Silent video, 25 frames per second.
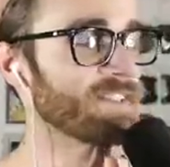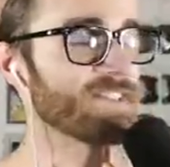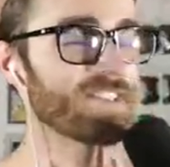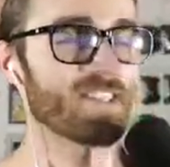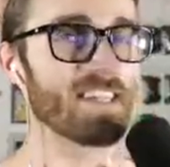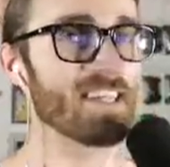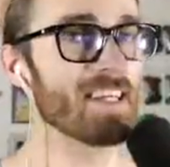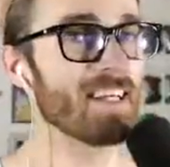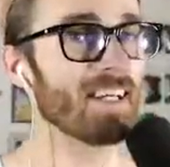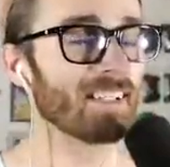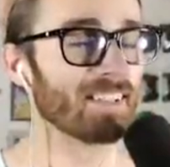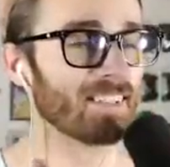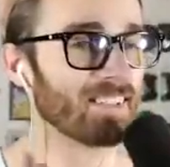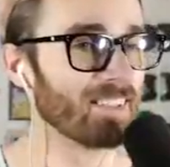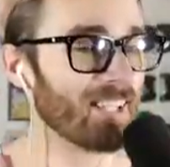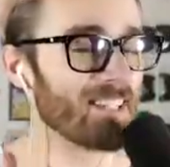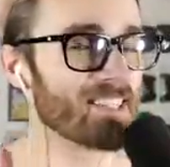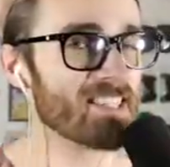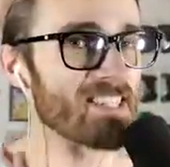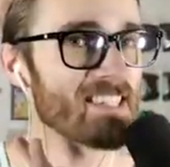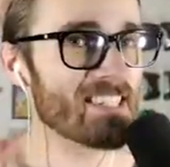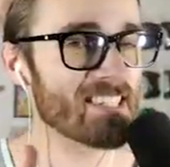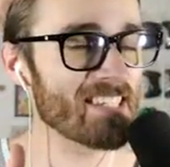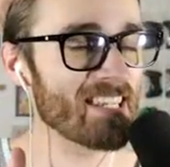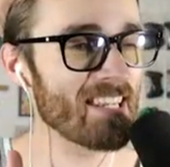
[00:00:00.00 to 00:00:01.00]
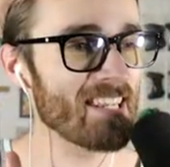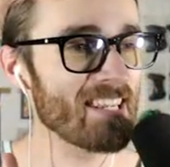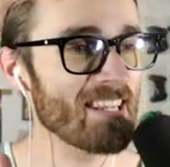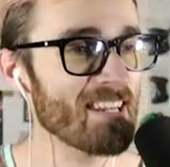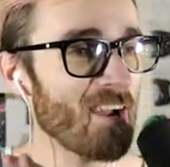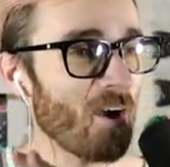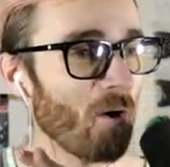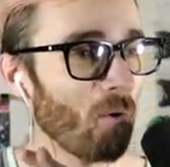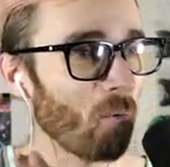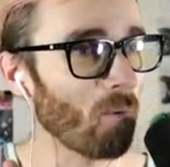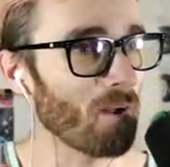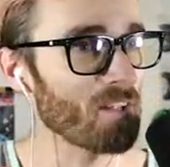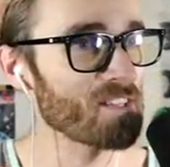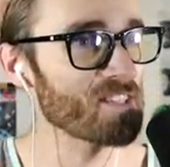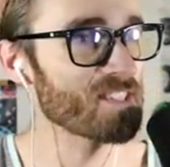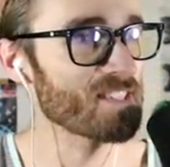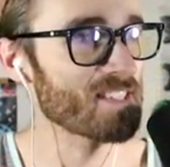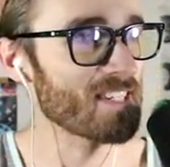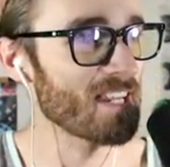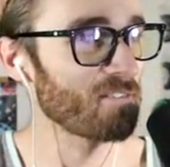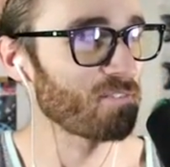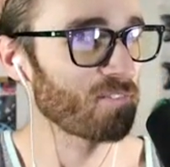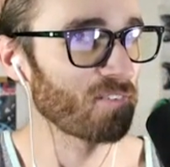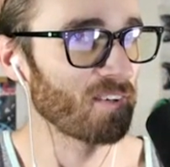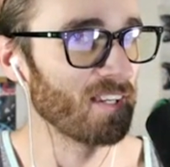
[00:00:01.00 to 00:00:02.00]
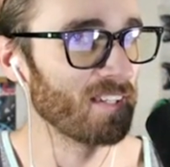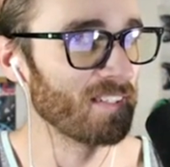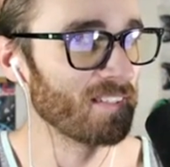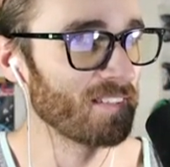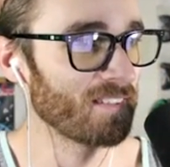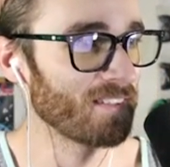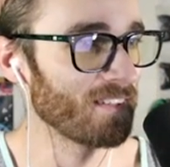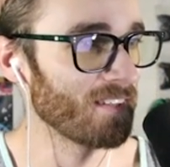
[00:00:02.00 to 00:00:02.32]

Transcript: see. Let's see what's different.